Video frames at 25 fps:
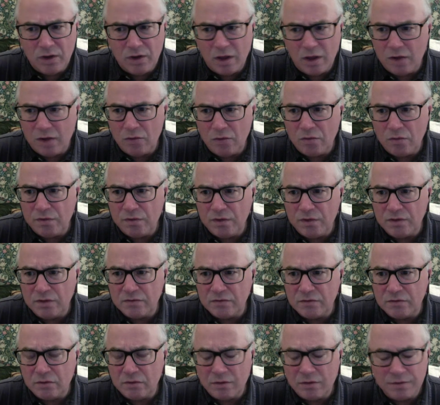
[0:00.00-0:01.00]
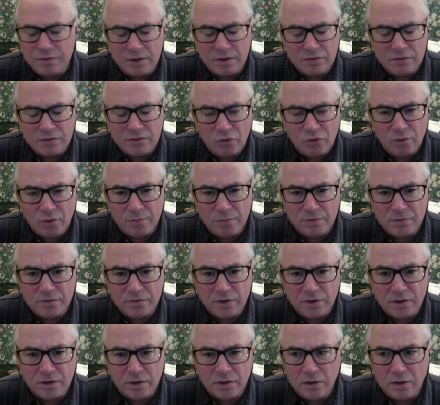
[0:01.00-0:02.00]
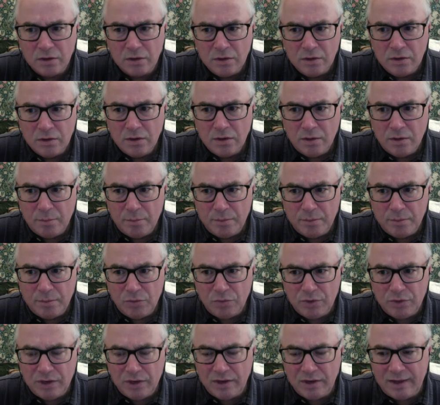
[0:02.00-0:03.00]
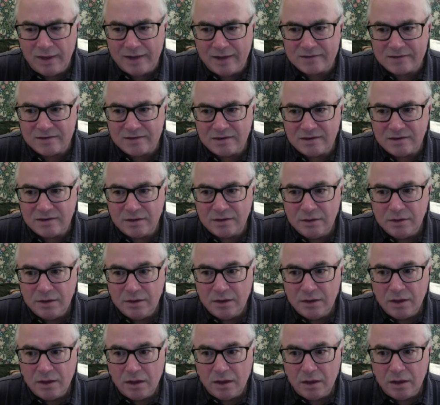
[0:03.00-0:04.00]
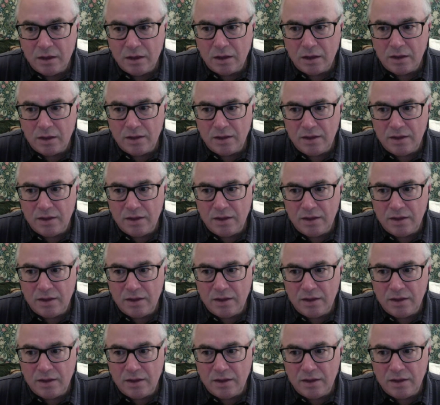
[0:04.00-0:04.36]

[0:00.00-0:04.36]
I don't think so. I think Trump is going to be reelected. Uh,